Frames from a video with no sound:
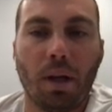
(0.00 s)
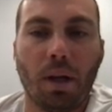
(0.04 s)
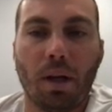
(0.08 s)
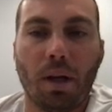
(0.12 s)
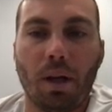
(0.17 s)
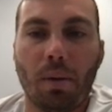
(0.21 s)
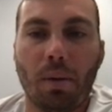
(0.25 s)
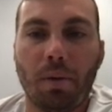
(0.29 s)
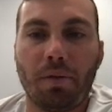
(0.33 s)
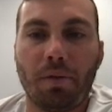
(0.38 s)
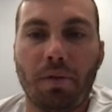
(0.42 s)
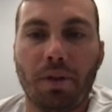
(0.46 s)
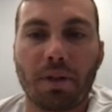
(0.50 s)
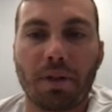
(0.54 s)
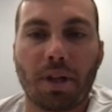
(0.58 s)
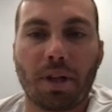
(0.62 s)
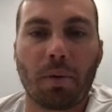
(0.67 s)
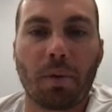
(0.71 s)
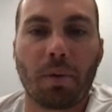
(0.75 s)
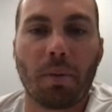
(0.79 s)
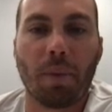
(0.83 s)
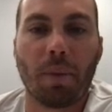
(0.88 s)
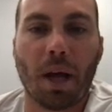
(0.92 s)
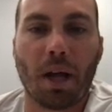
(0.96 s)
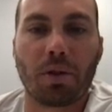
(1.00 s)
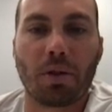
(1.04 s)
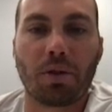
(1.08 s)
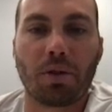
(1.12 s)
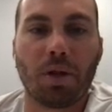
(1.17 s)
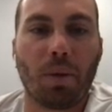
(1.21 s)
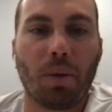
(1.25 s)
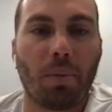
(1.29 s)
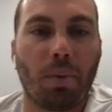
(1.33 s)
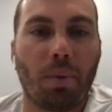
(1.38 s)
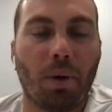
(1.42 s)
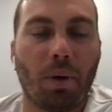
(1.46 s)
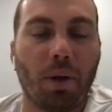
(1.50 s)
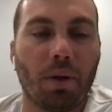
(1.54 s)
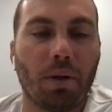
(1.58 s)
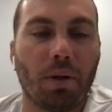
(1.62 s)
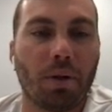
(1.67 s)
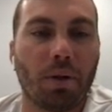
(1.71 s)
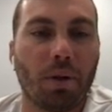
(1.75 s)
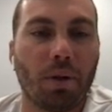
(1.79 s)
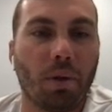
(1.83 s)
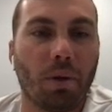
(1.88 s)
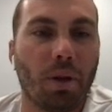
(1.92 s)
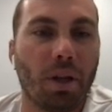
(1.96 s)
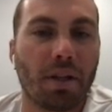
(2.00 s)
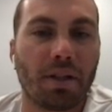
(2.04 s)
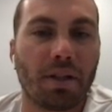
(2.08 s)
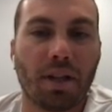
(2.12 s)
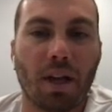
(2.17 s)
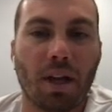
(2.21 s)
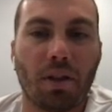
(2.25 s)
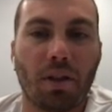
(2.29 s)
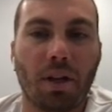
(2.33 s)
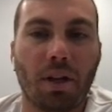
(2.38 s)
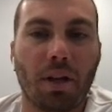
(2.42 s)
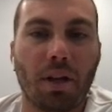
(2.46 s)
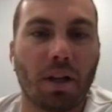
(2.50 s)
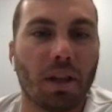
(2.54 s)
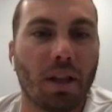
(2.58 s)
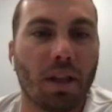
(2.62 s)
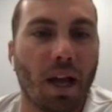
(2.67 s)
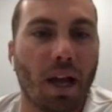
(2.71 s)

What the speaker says: If he's going to be matched up on, you know, less athletic